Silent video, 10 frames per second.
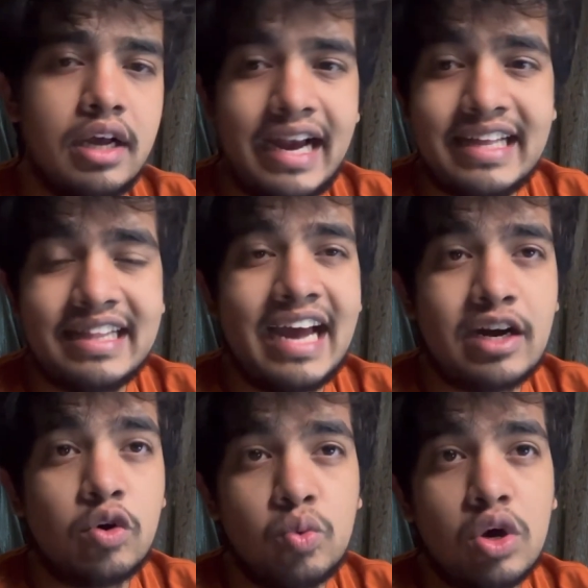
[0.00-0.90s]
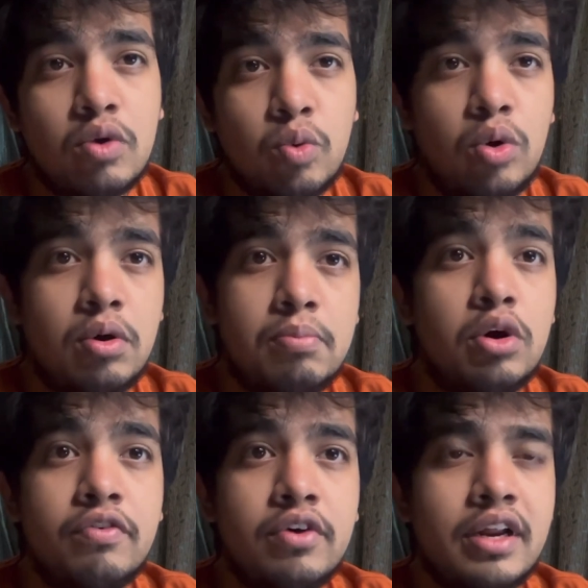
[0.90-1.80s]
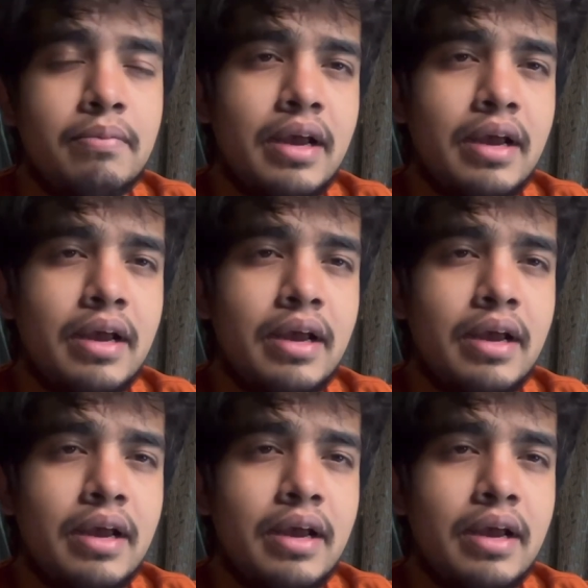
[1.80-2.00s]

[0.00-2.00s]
I think that could work more for him.